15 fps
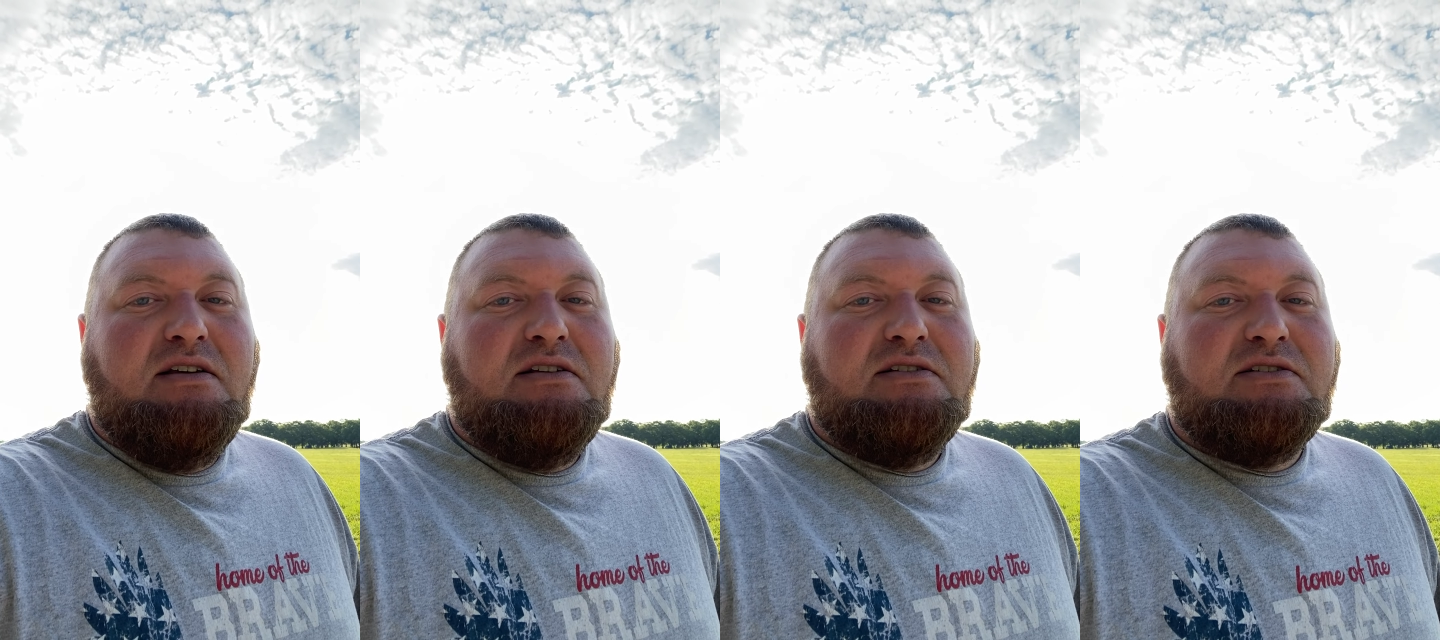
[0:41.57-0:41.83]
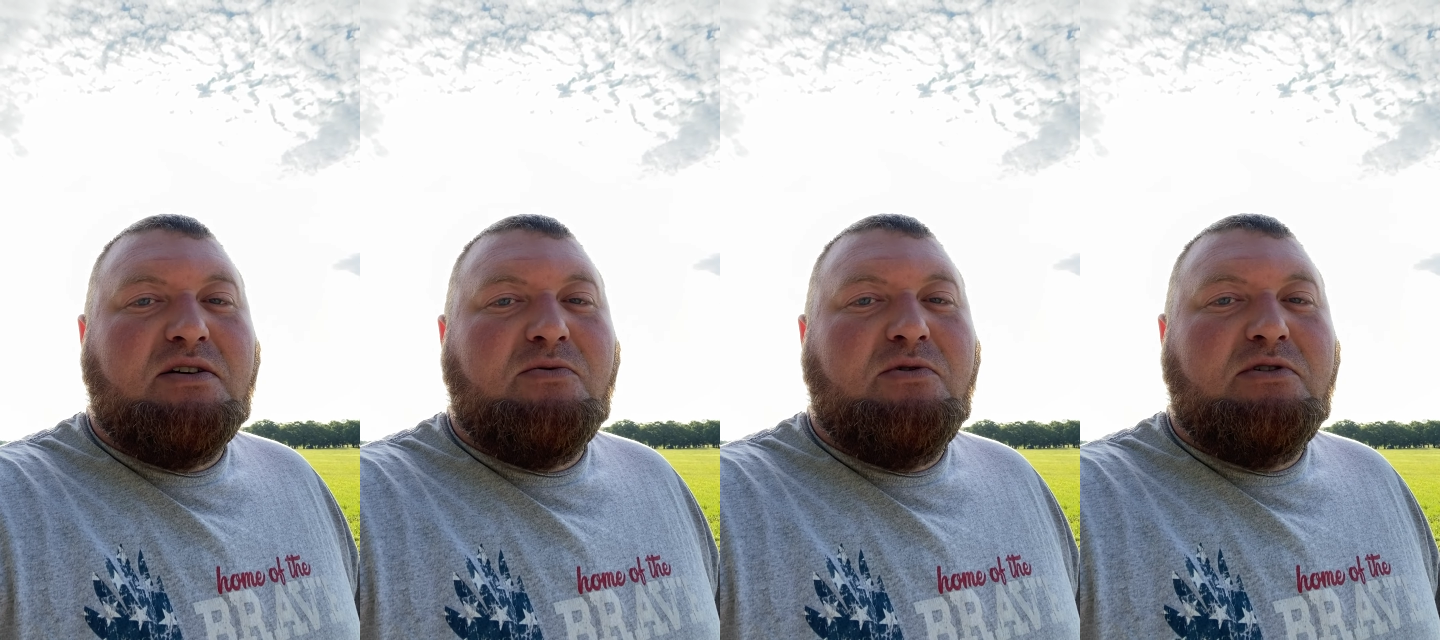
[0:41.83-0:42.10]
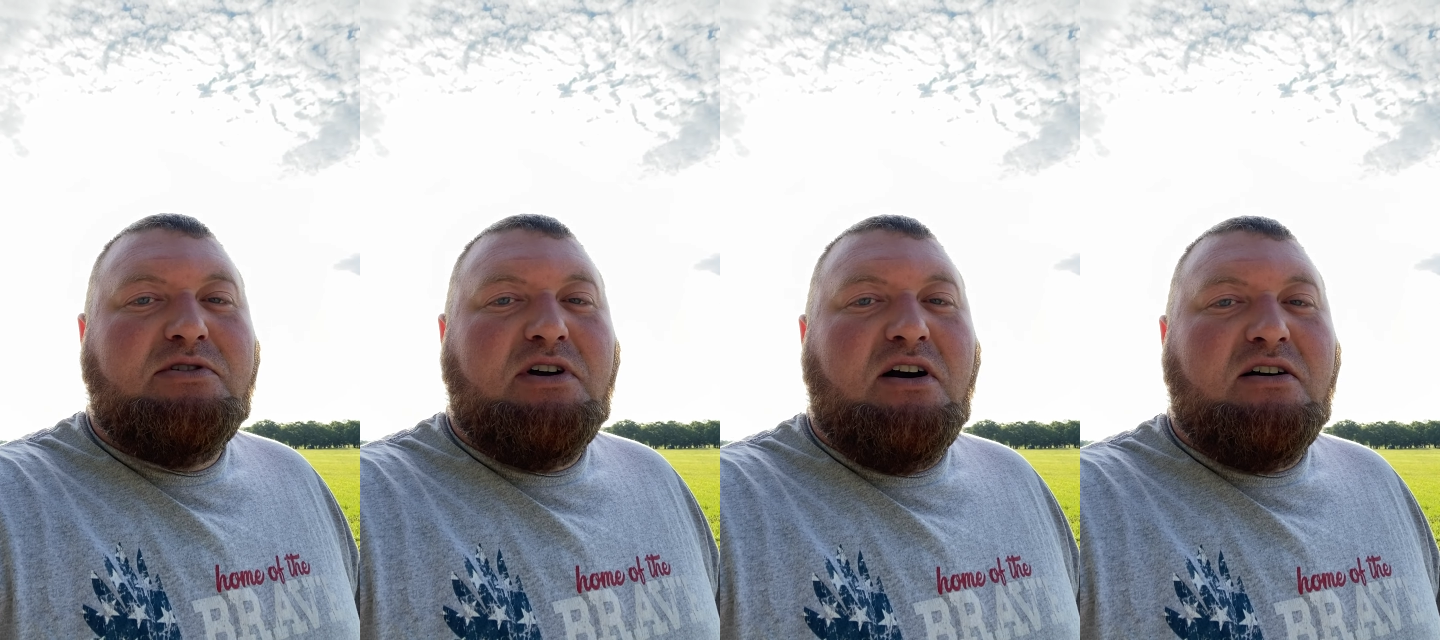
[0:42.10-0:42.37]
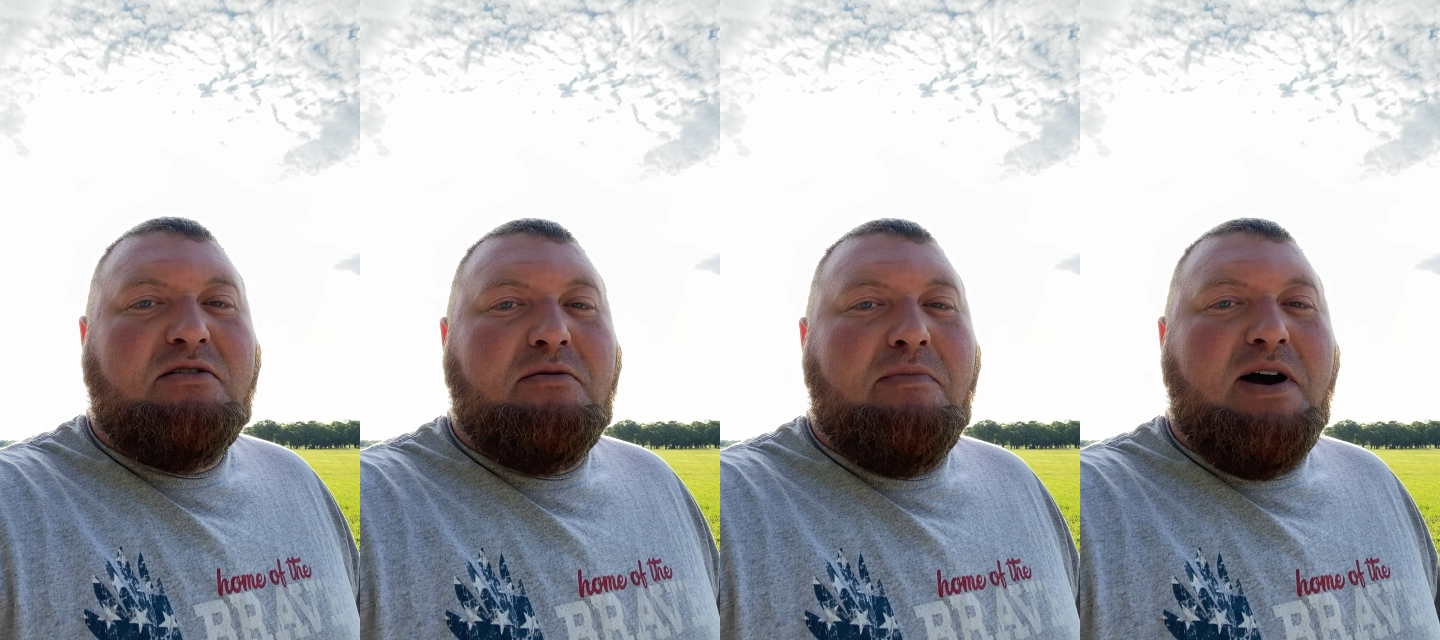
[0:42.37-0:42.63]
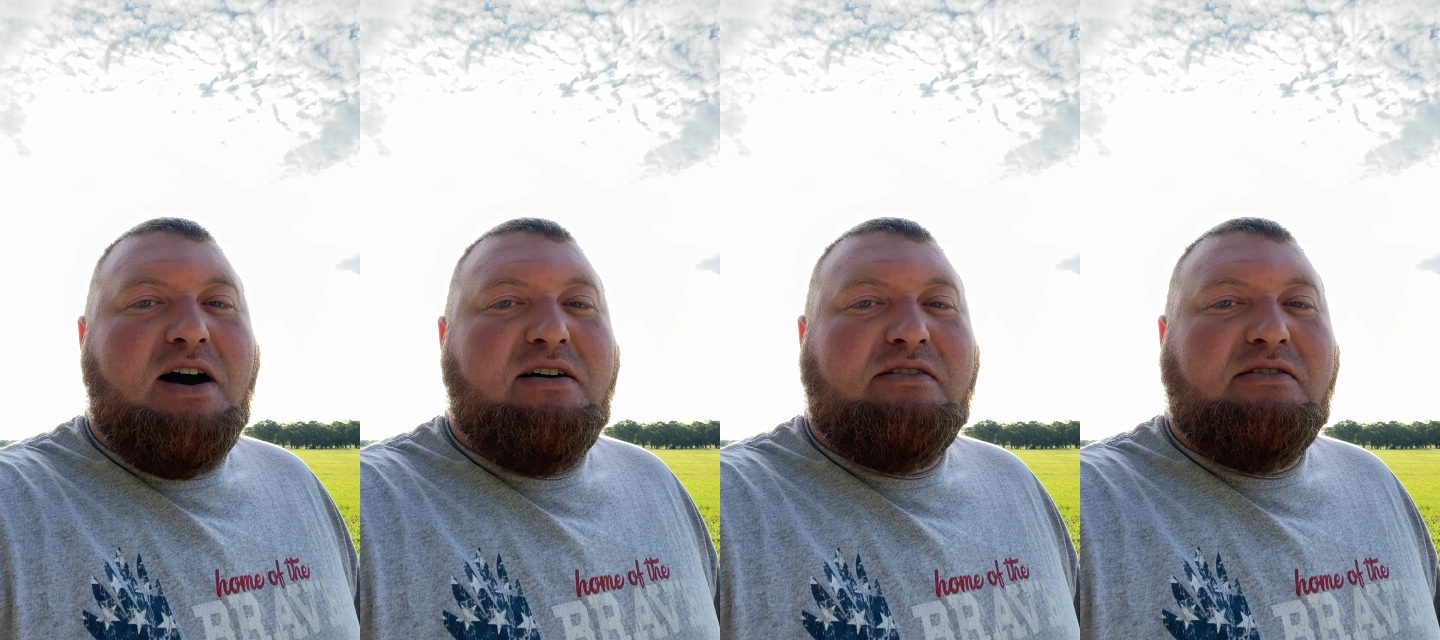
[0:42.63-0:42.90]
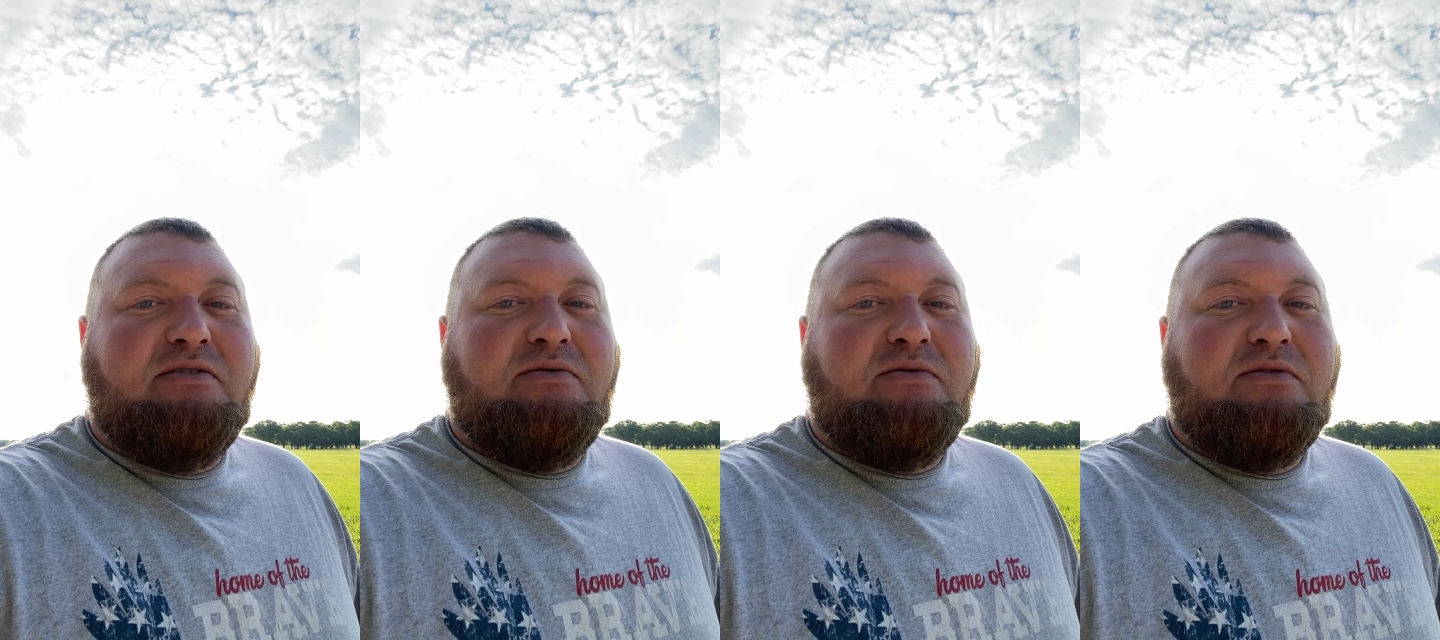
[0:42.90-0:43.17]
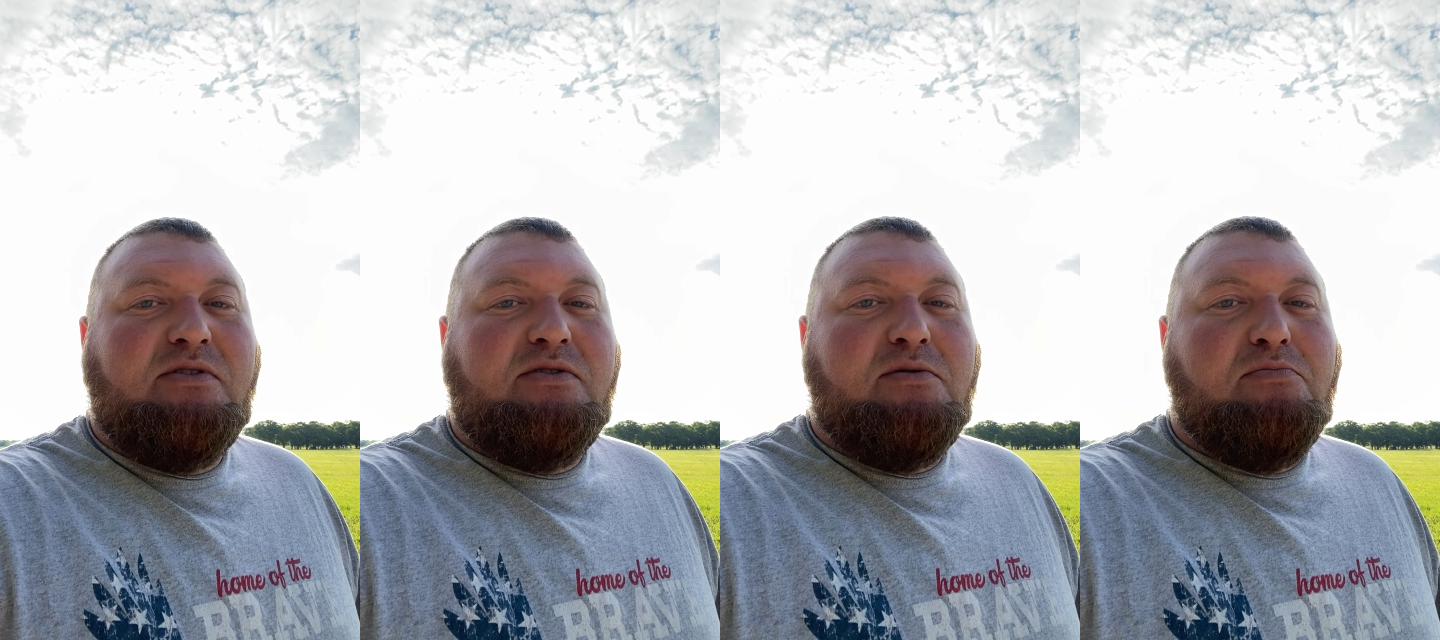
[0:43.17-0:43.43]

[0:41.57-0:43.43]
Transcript: So we'll talk about the